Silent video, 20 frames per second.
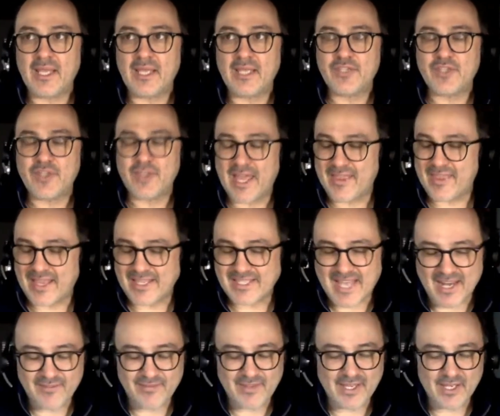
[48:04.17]
So that's
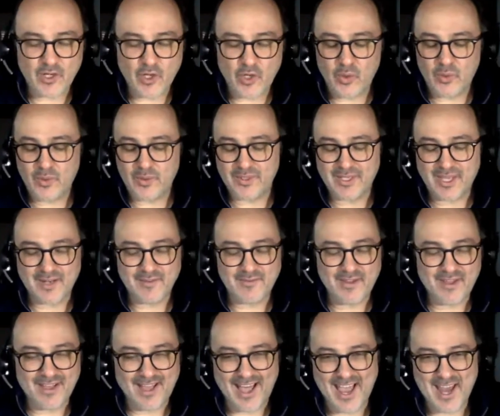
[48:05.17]
kind of kind of
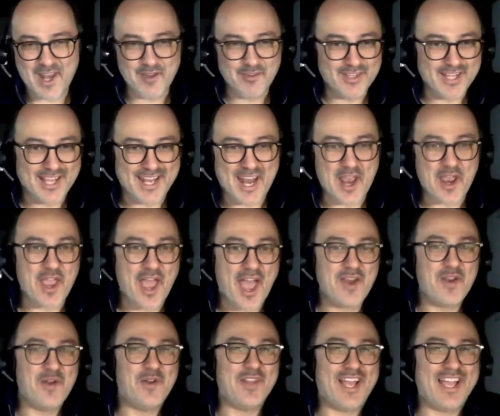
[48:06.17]
a high level, and
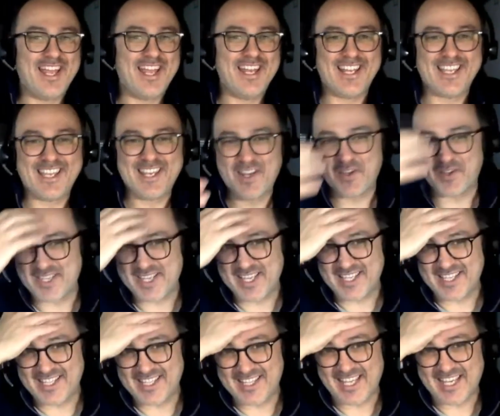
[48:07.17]
I know, again, like
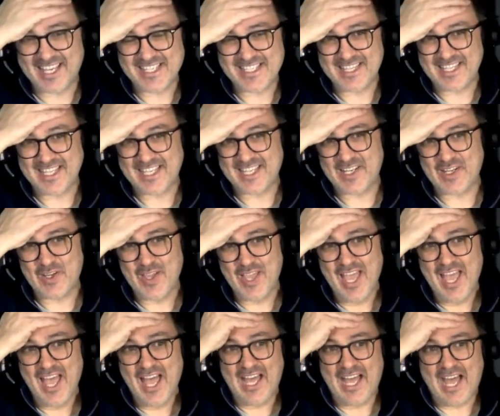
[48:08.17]
I said,
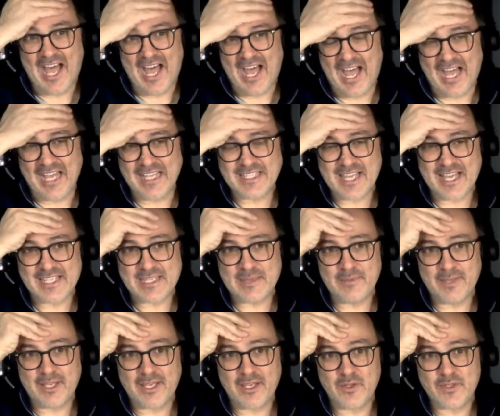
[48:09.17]
I saw
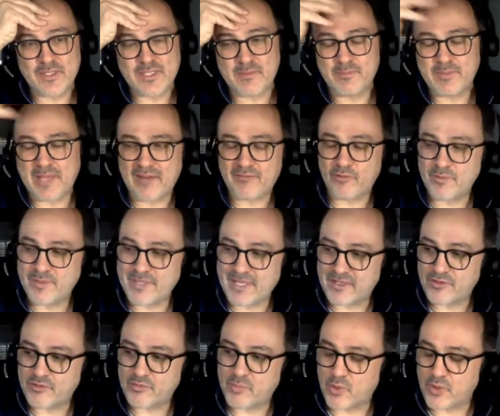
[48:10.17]
some some platforms
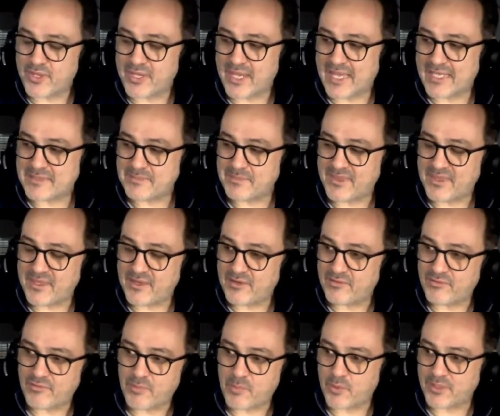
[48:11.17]
that report that, but
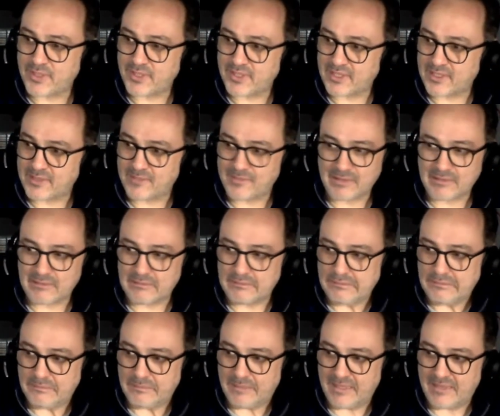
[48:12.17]
they report it, and I'm like,
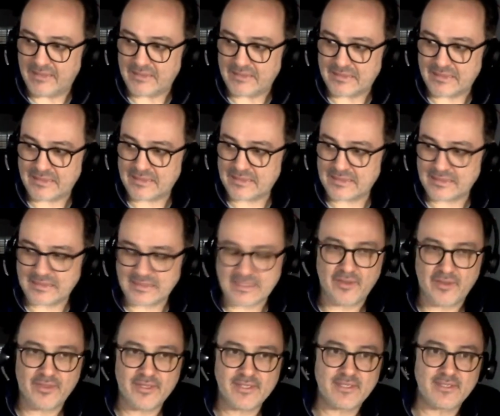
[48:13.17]
oh man, the statistics
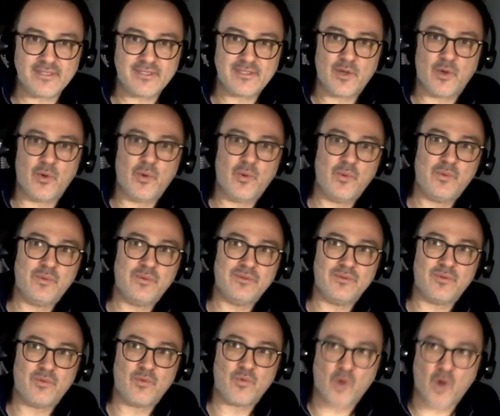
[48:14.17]
on this is so
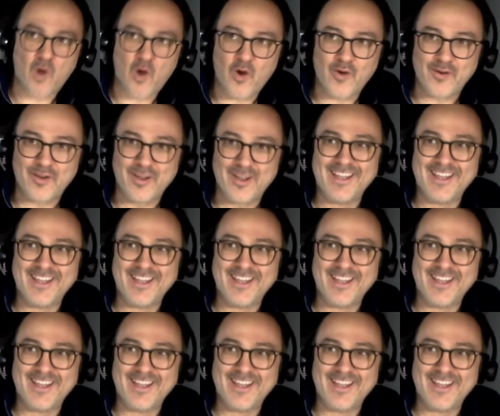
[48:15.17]
wrong